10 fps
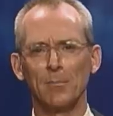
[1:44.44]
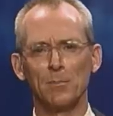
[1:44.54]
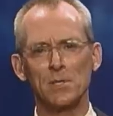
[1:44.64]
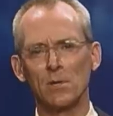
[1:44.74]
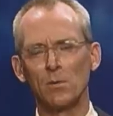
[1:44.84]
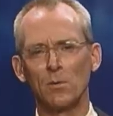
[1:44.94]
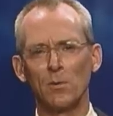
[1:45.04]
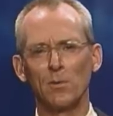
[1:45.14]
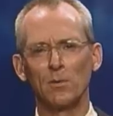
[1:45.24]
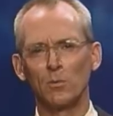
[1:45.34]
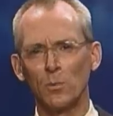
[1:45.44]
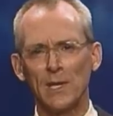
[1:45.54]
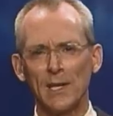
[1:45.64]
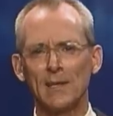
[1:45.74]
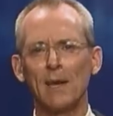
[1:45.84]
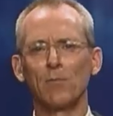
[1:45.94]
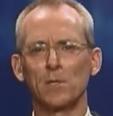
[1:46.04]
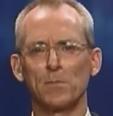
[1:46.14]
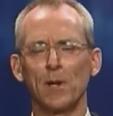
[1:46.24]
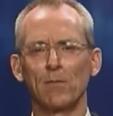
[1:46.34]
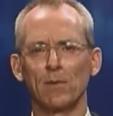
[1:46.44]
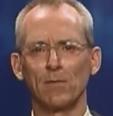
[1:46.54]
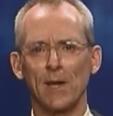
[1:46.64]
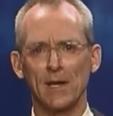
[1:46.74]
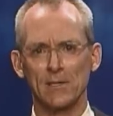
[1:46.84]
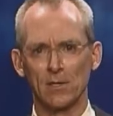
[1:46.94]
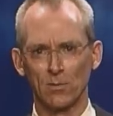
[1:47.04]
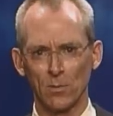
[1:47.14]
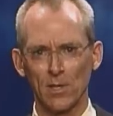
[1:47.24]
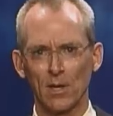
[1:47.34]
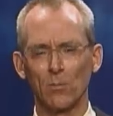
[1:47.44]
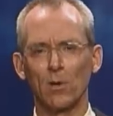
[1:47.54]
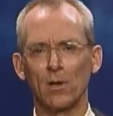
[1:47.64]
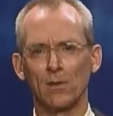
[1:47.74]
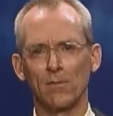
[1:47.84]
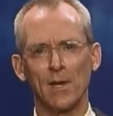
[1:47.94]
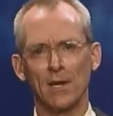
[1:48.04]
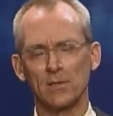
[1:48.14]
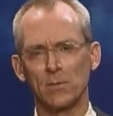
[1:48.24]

So we need to have respect for the facts and agree on what are the facts.